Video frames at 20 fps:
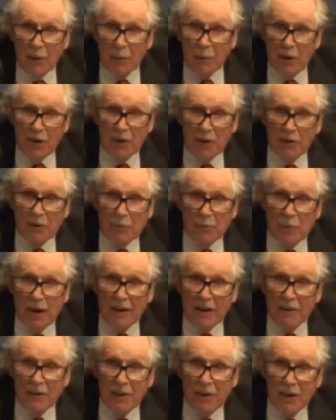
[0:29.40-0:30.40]
And we don't
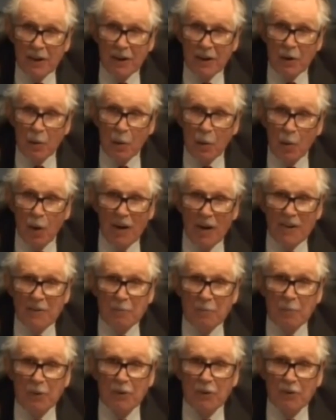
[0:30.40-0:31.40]
spend
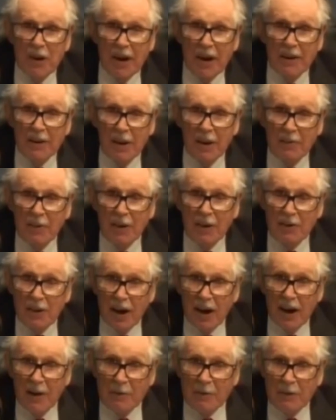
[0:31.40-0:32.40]
1% of our
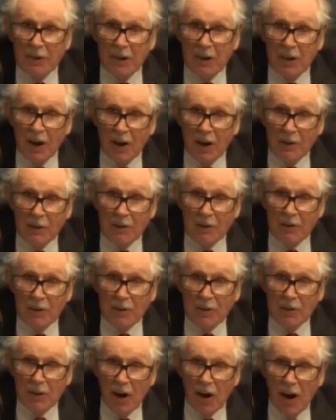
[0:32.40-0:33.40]
time in the
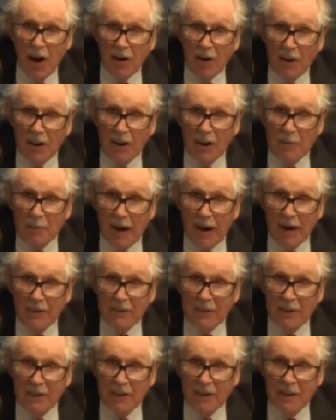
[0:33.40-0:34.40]
Congress talking
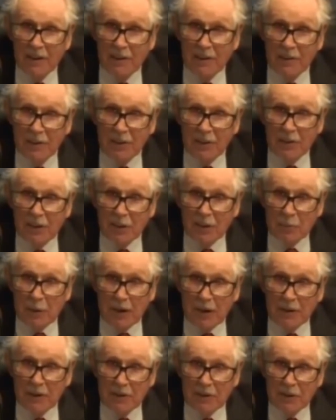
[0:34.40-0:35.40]
about this
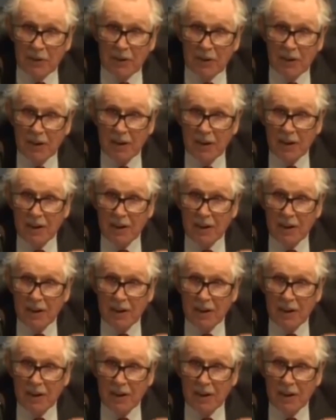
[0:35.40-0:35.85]
expenditure.